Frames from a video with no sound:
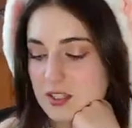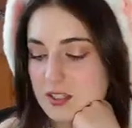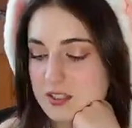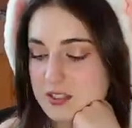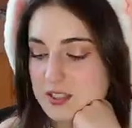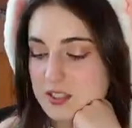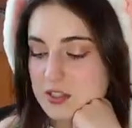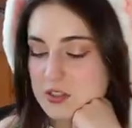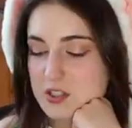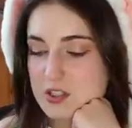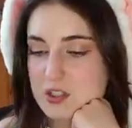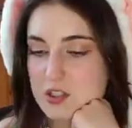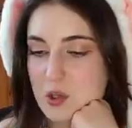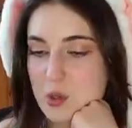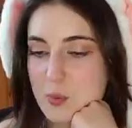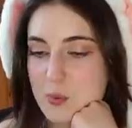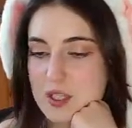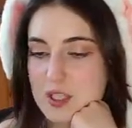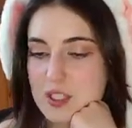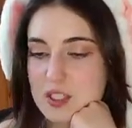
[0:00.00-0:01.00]
Like there's
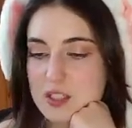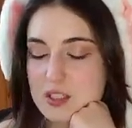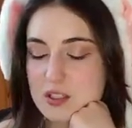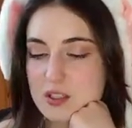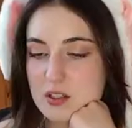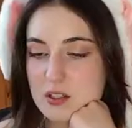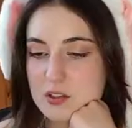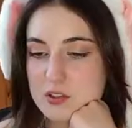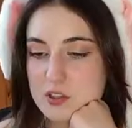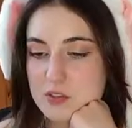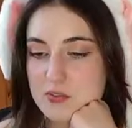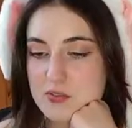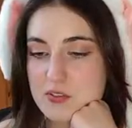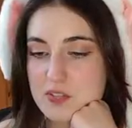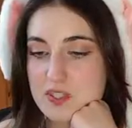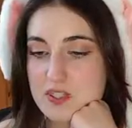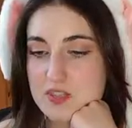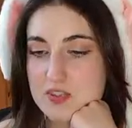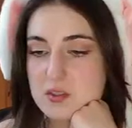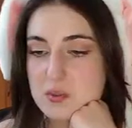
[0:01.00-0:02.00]
so many other
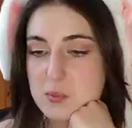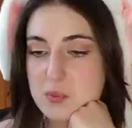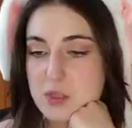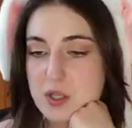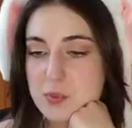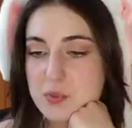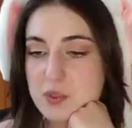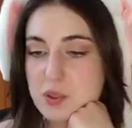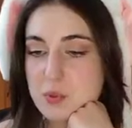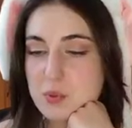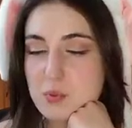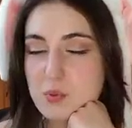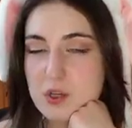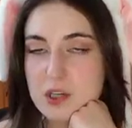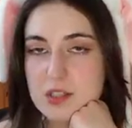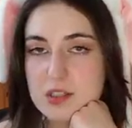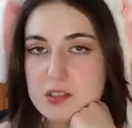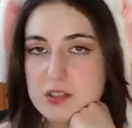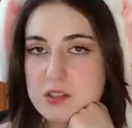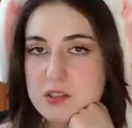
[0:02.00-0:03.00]
things you probably
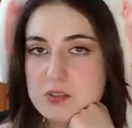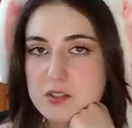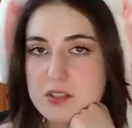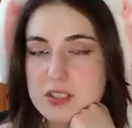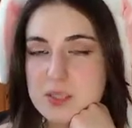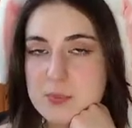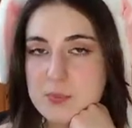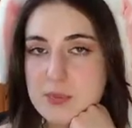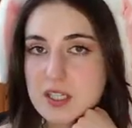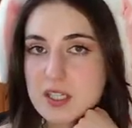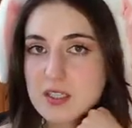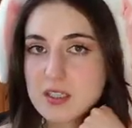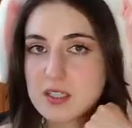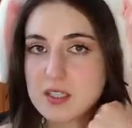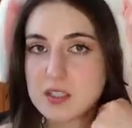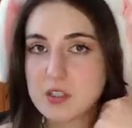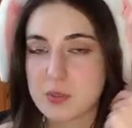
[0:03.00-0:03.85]
want to do as a mangaka.